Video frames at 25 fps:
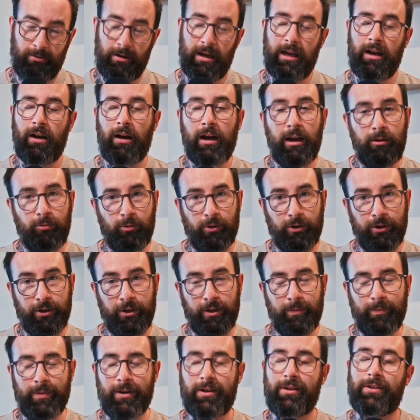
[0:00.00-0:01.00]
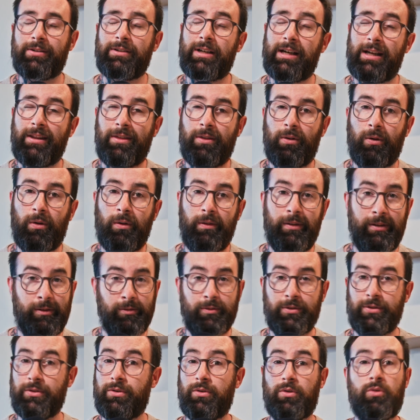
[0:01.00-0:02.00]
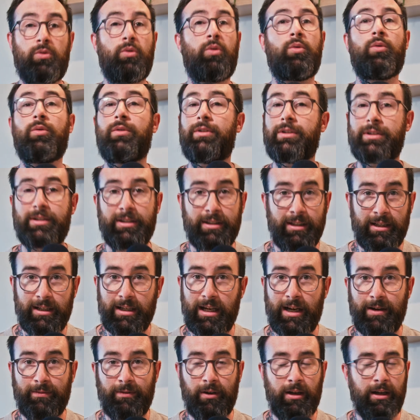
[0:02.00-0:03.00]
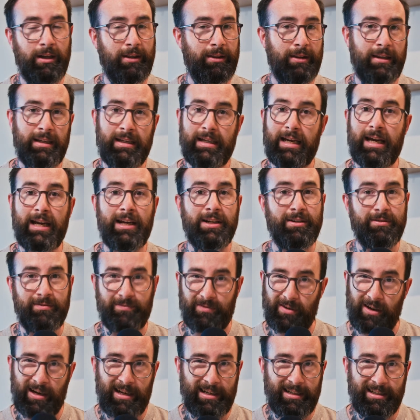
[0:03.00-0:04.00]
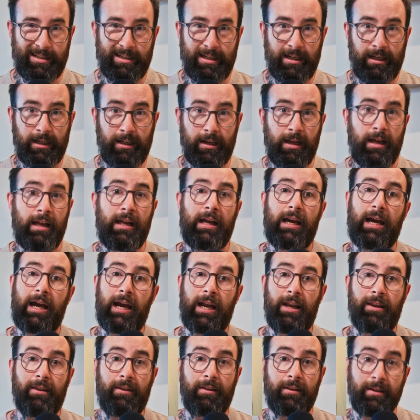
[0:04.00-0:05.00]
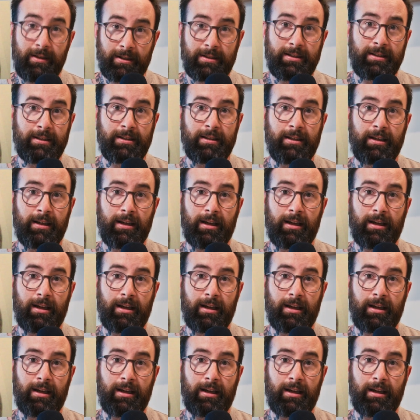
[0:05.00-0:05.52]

And I wanted it because I thought it was the coolest thing ever at the age of 19. And this